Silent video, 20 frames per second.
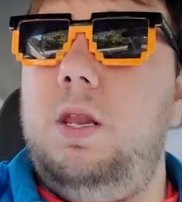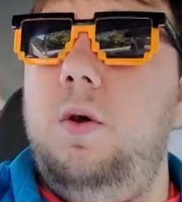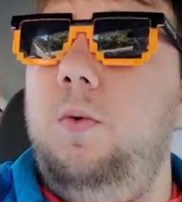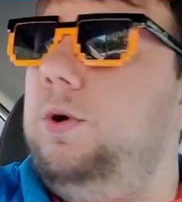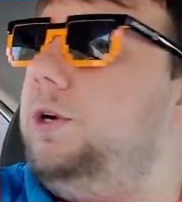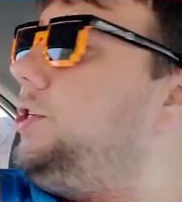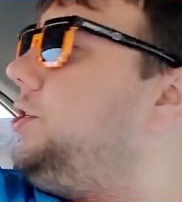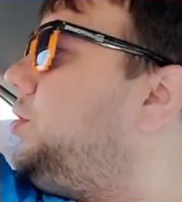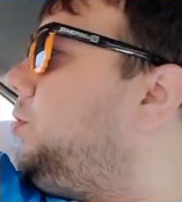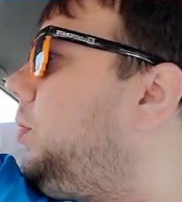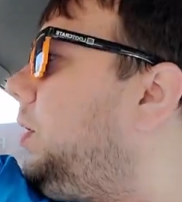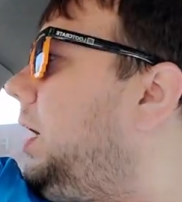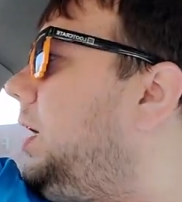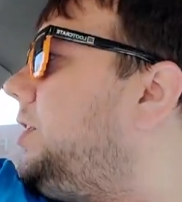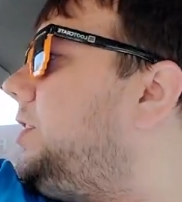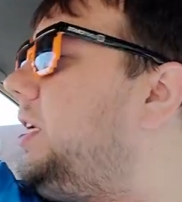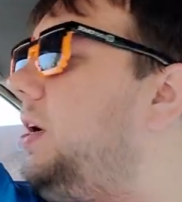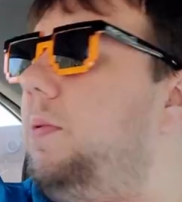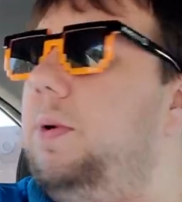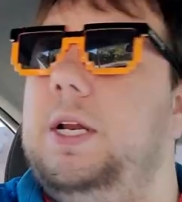which is where I
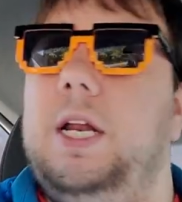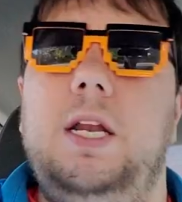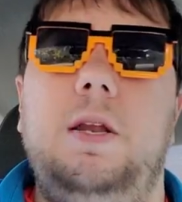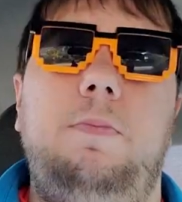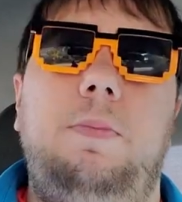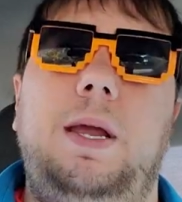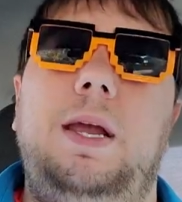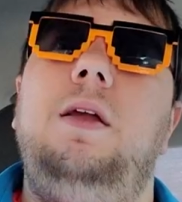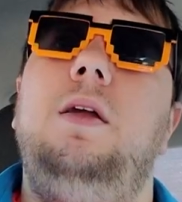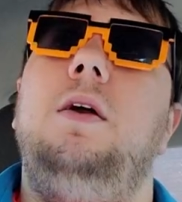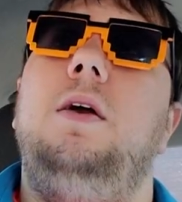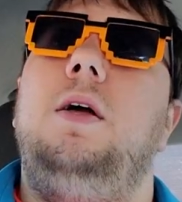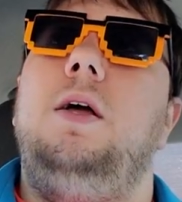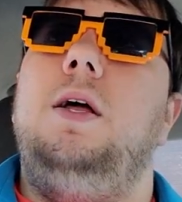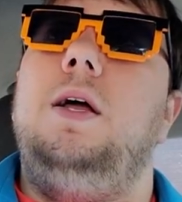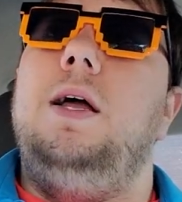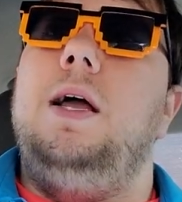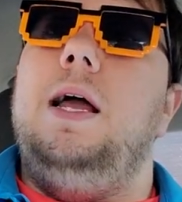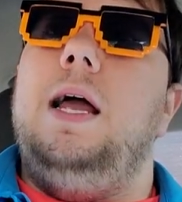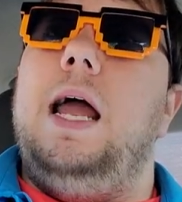said we need to be.
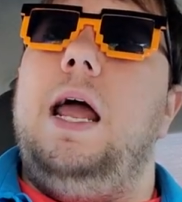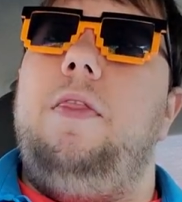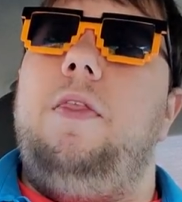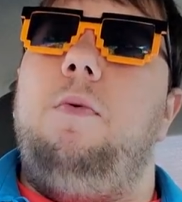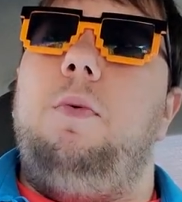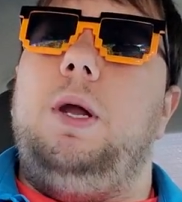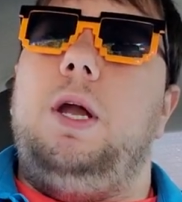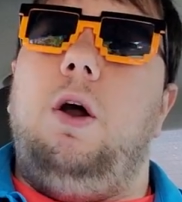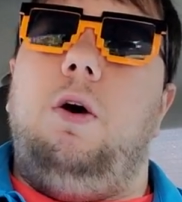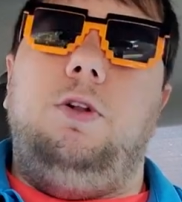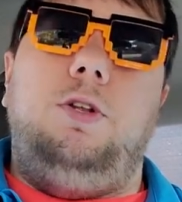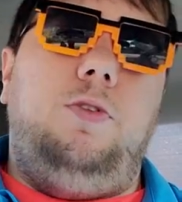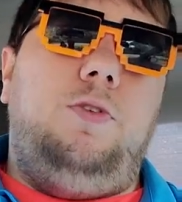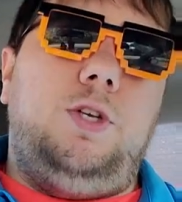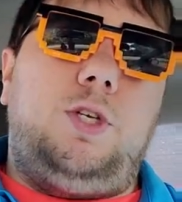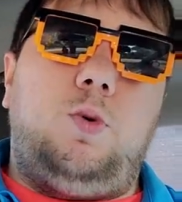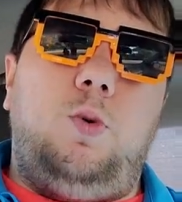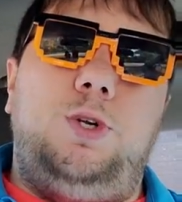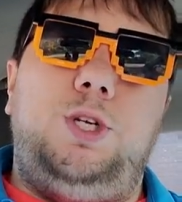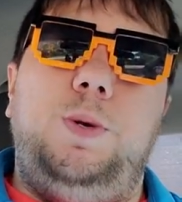And then we go into the
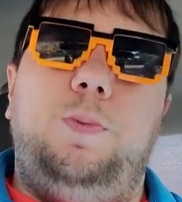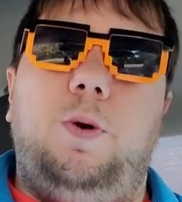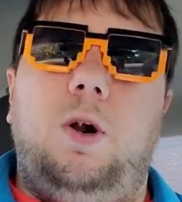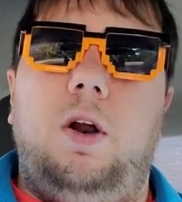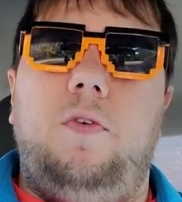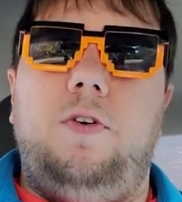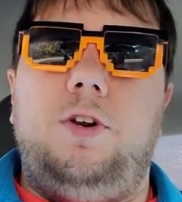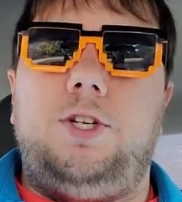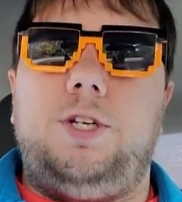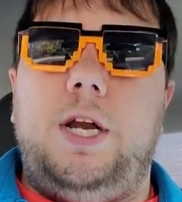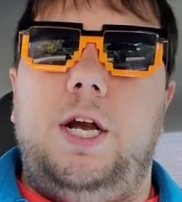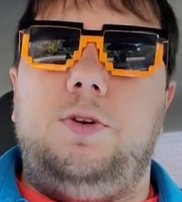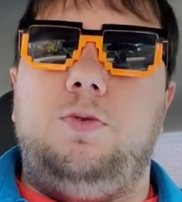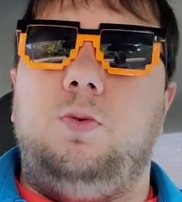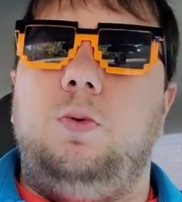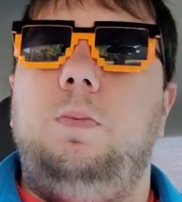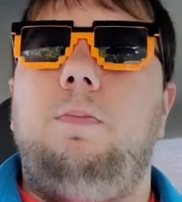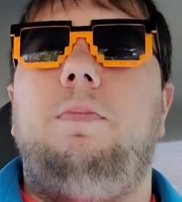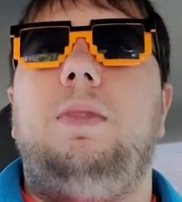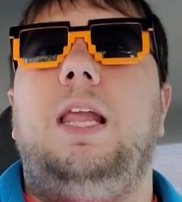squishy part of our
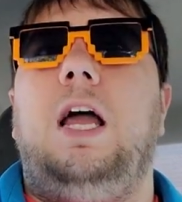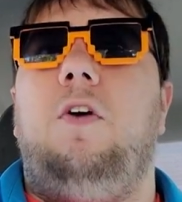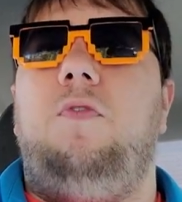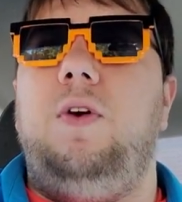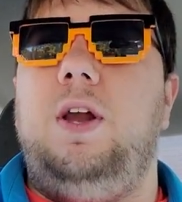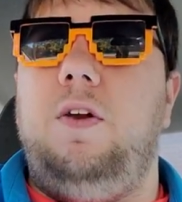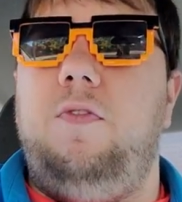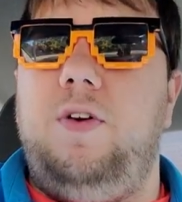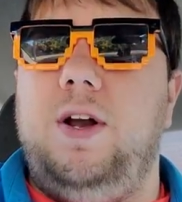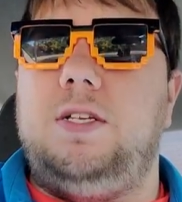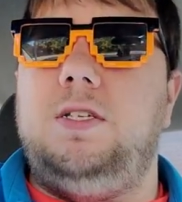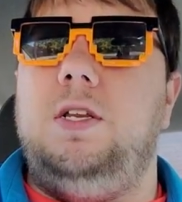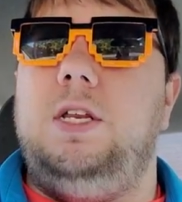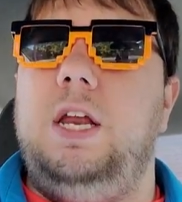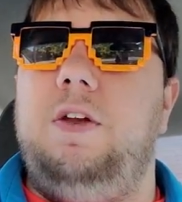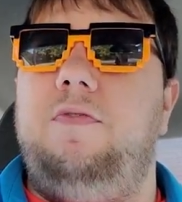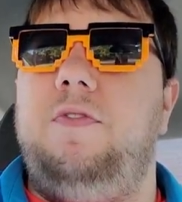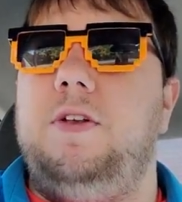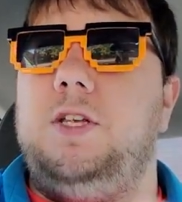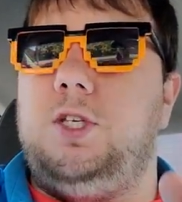schedule. Now, if we can fix the
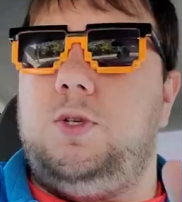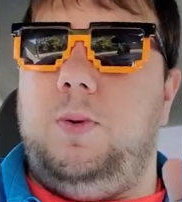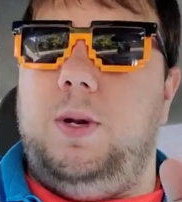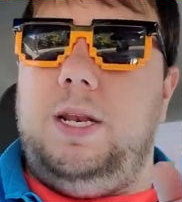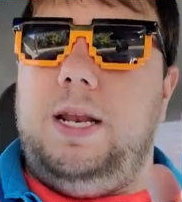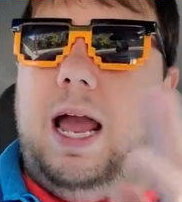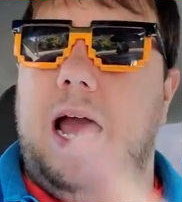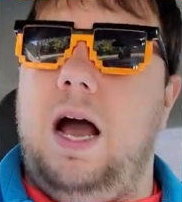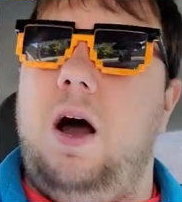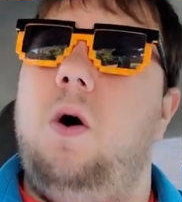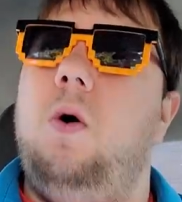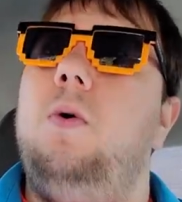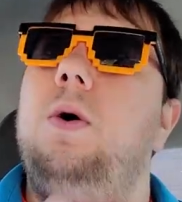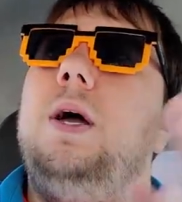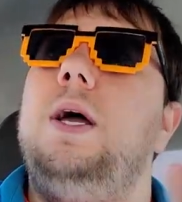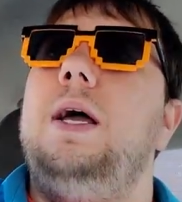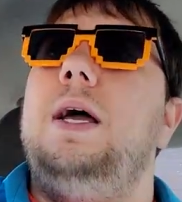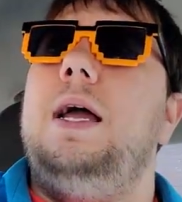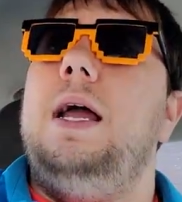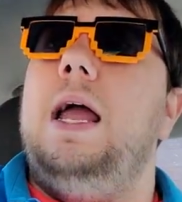defense between now
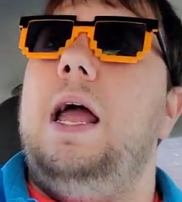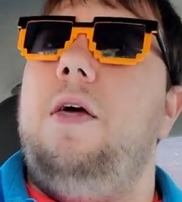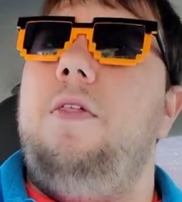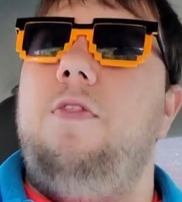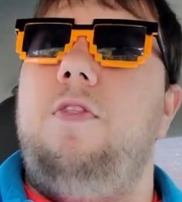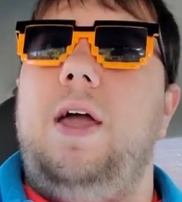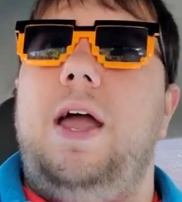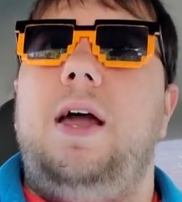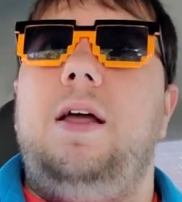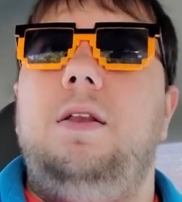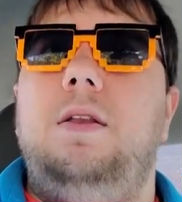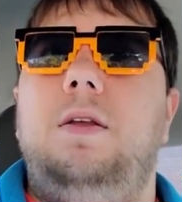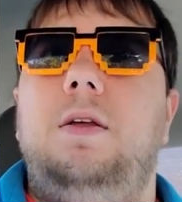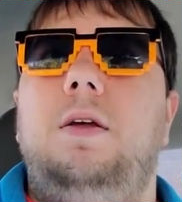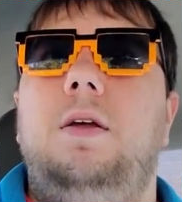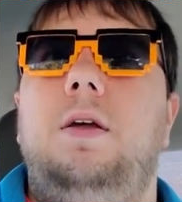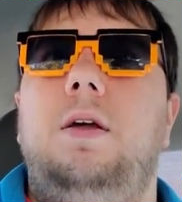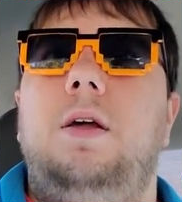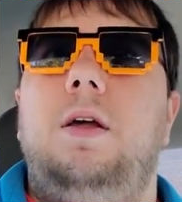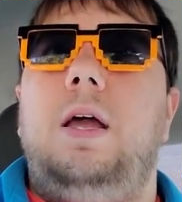and then,
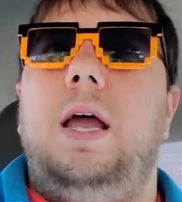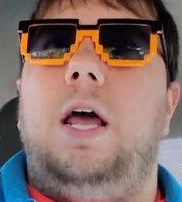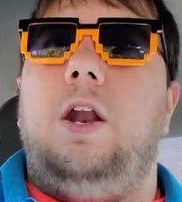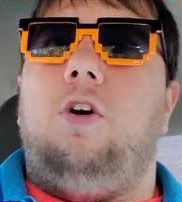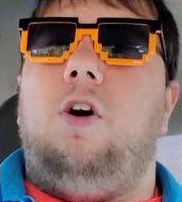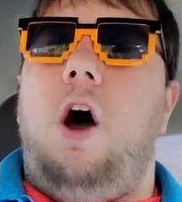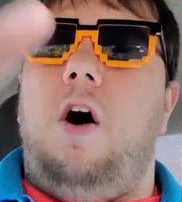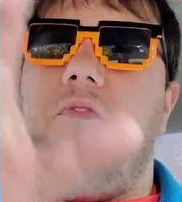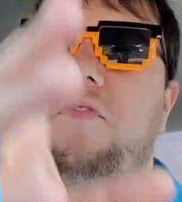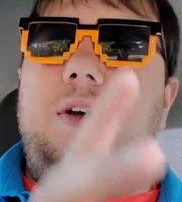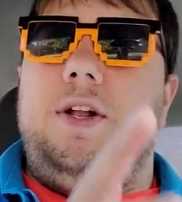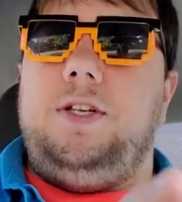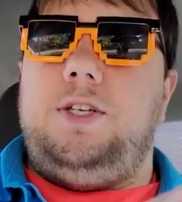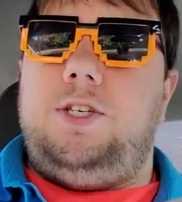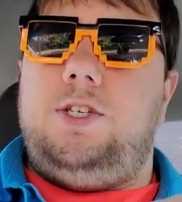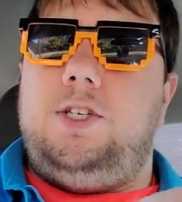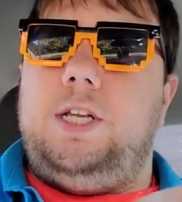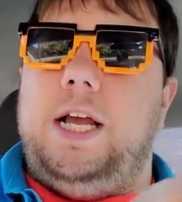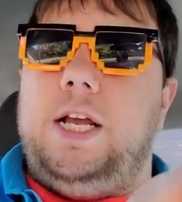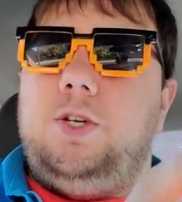and our offense
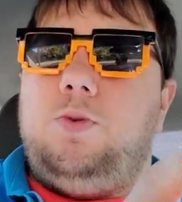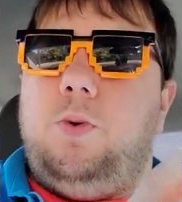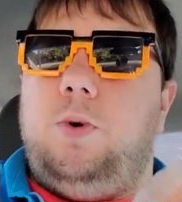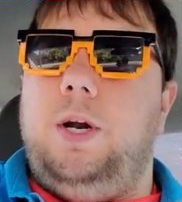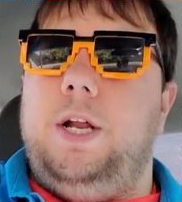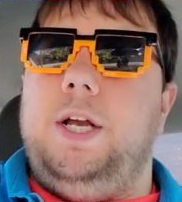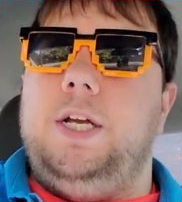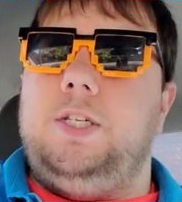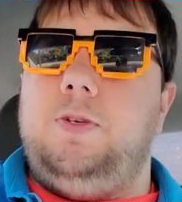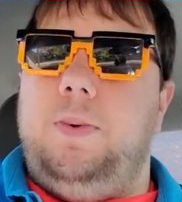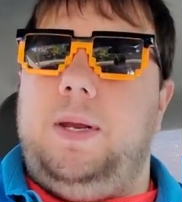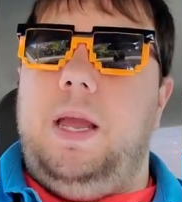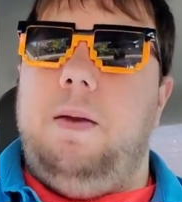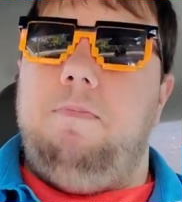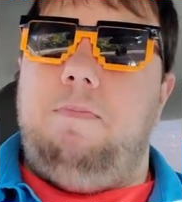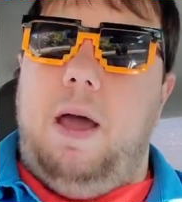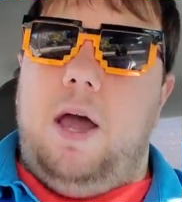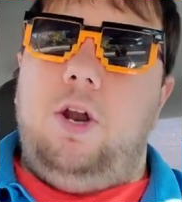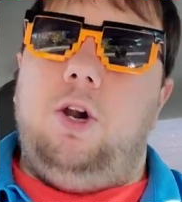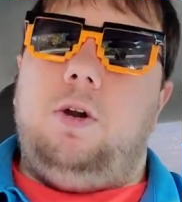stays where it is, and we get
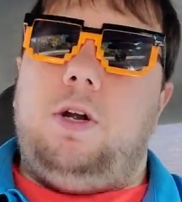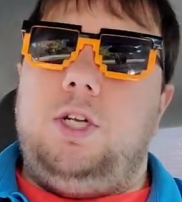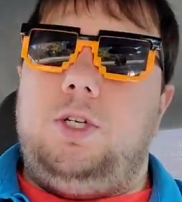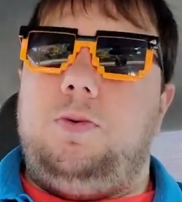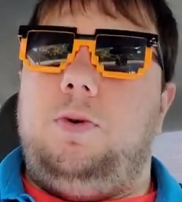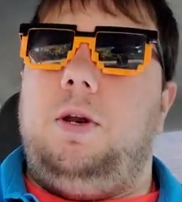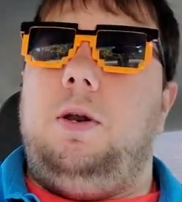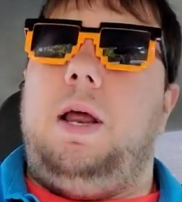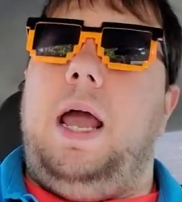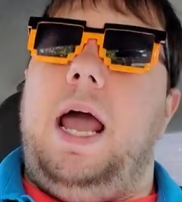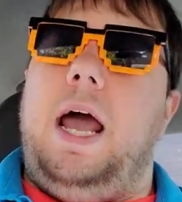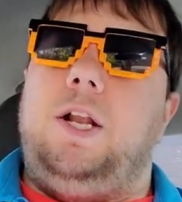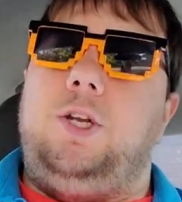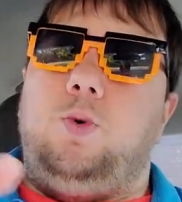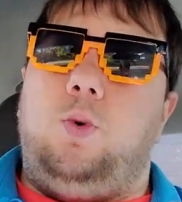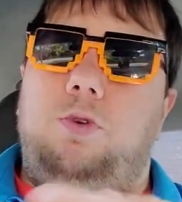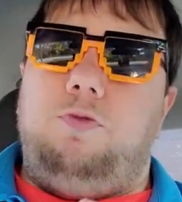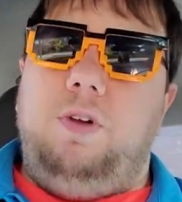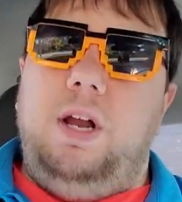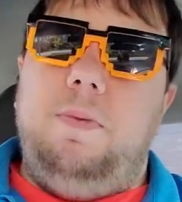better because we're going to add
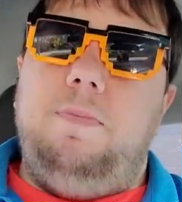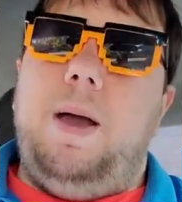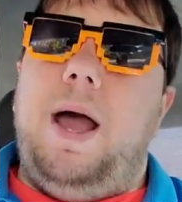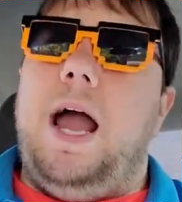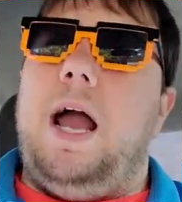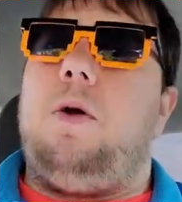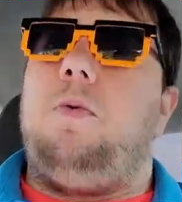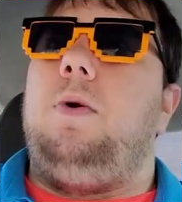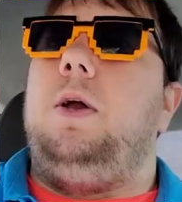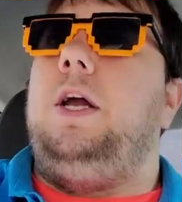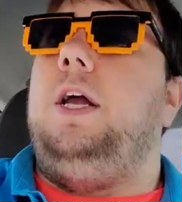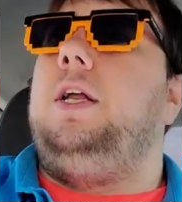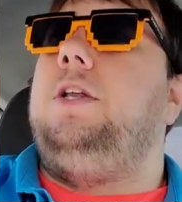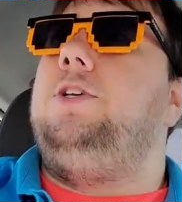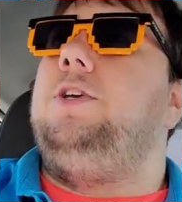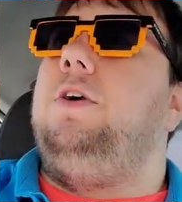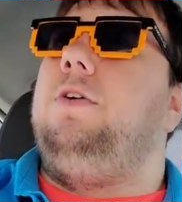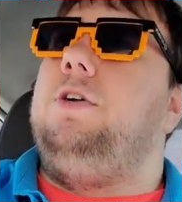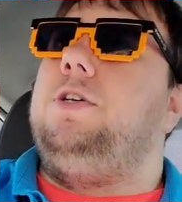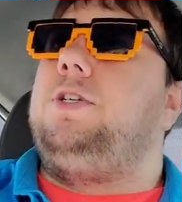Jordan Reed back, we're going to get
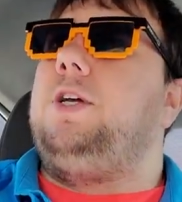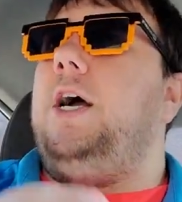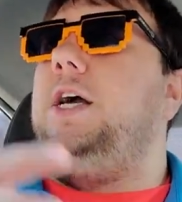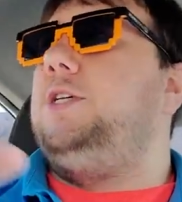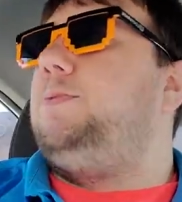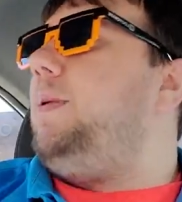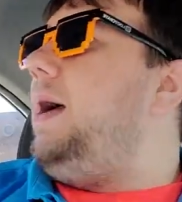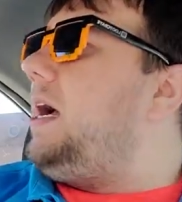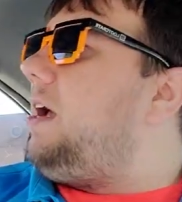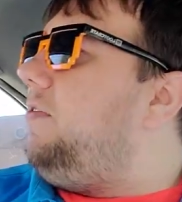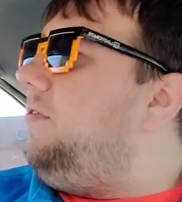Jerry Skice back